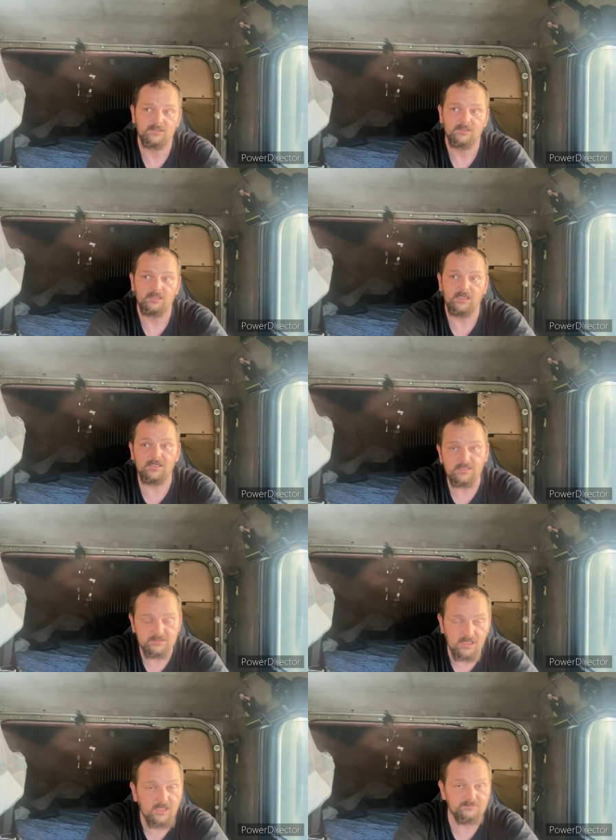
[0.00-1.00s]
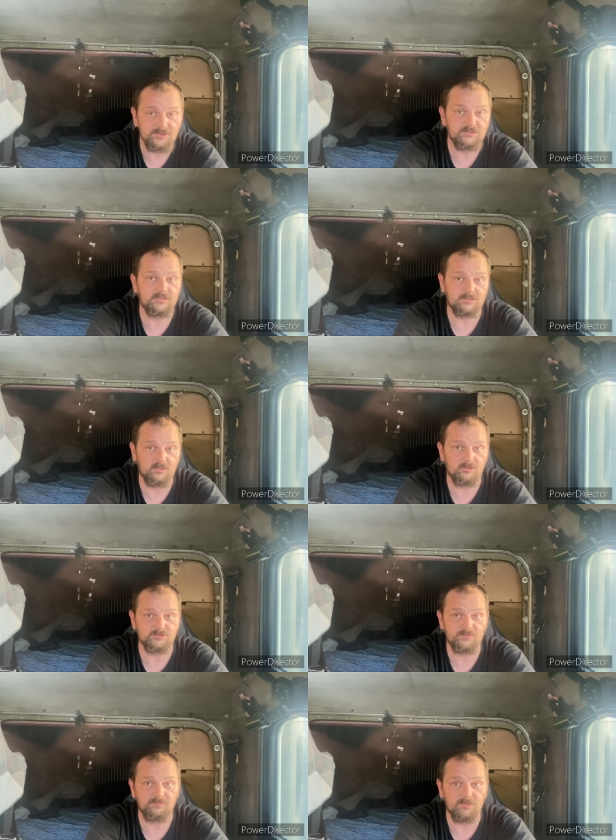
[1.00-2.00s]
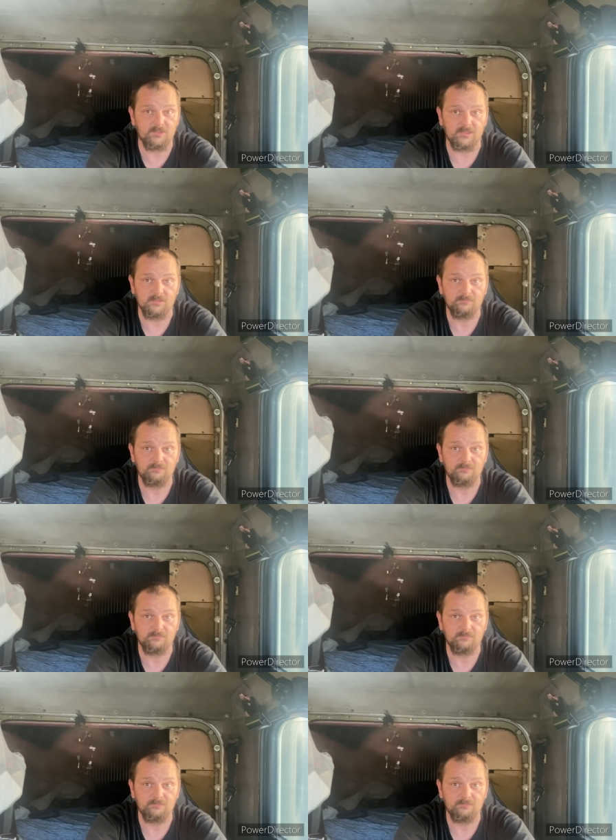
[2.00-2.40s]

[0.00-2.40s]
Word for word: And at times it did cost me money,